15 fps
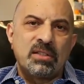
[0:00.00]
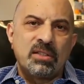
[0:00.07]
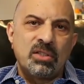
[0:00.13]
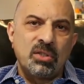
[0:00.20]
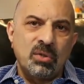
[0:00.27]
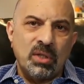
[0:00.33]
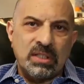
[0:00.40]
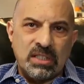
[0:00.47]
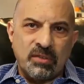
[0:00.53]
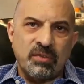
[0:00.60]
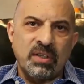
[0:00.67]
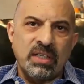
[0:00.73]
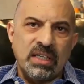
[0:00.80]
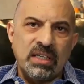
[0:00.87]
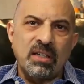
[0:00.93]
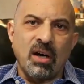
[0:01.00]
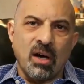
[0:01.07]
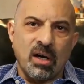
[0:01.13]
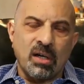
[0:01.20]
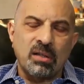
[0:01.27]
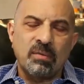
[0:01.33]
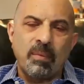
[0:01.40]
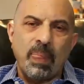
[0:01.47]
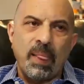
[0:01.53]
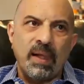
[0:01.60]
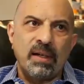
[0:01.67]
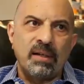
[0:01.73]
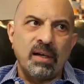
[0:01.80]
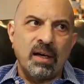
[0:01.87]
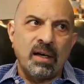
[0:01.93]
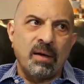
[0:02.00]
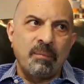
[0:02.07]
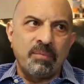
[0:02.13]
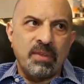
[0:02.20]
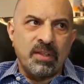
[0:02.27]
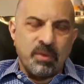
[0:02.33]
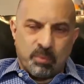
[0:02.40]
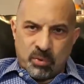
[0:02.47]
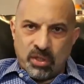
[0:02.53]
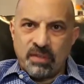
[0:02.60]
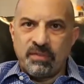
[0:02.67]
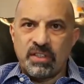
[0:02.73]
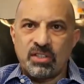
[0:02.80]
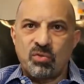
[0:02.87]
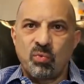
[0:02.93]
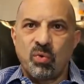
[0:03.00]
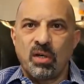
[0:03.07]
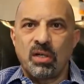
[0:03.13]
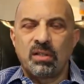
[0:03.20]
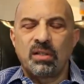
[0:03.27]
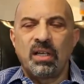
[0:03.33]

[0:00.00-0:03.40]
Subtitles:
to a different ER than the previous one,